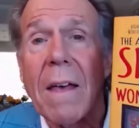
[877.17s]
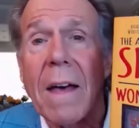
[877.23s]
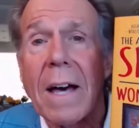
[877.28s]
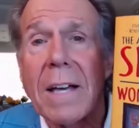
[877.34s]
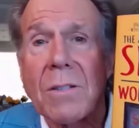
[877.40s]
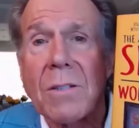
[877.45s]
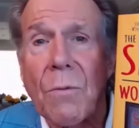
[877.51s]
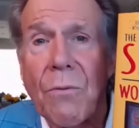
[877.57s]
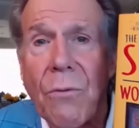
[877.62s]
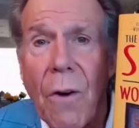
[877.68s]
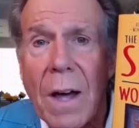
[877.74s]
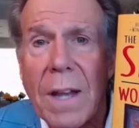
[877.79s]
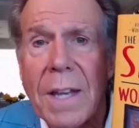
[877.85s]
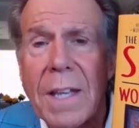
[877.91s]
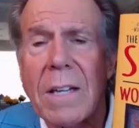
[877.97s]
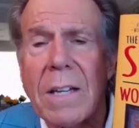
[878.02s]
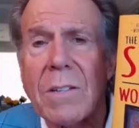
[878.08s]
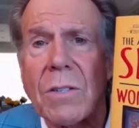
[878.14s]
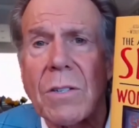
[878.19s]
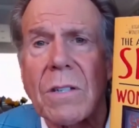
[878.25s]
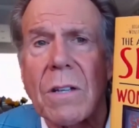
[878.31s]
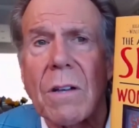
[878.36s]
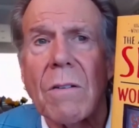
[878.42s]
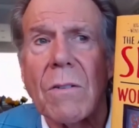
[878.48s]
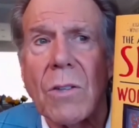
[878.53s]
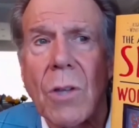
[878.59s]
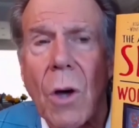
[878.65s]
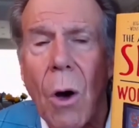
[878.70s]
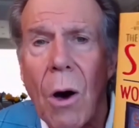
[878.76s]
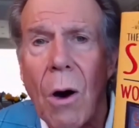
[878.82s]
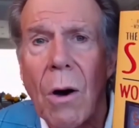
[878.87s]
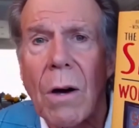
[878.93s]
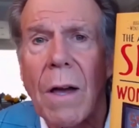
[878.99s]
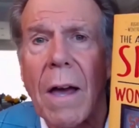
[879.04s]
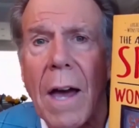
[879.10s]
as the funniest
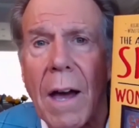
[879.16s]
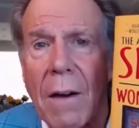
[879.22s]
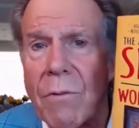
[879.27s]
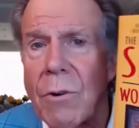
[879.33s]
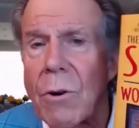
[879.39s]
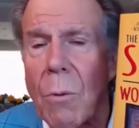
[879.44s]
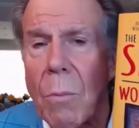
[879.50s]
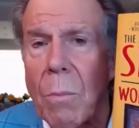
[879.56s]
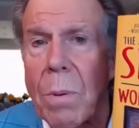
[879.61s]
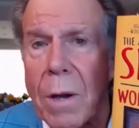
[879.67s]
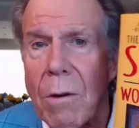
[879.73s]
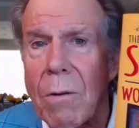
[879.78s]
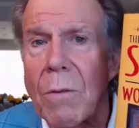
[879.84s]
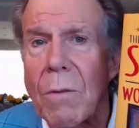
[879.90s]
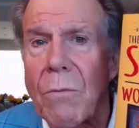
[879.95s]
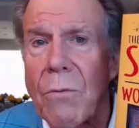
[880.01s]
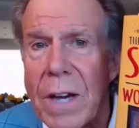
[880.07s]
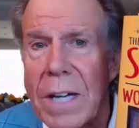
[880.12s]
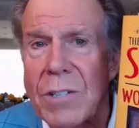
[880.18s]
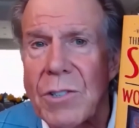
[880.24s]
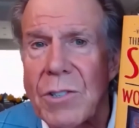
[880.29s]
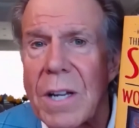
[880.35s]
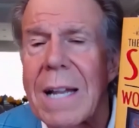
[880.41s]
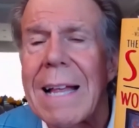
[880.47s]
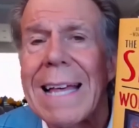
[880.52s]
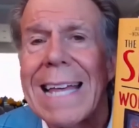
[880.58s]
dog ever to appear in fiction.